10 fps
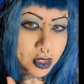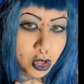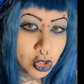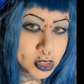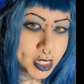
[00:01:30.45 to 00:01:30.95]

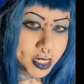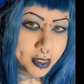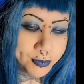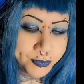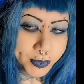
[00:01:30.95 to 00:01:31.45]
all
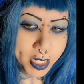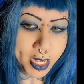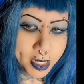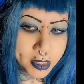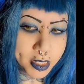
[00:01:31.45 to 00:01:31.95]
day
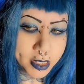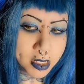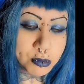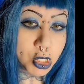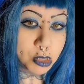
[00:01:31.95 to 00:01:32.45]
and
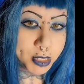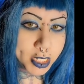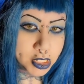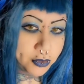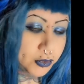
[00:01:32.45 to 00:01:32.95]
come home
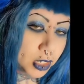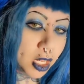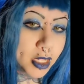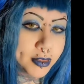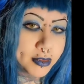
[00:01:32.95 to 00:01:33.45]
and actually
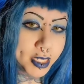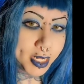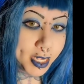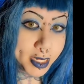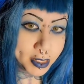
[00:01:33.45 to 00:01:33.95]
forgotten that
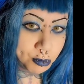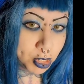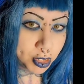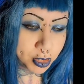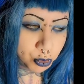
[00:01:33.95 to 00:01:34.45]
I had them
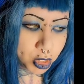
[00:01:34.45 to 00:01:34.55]
on.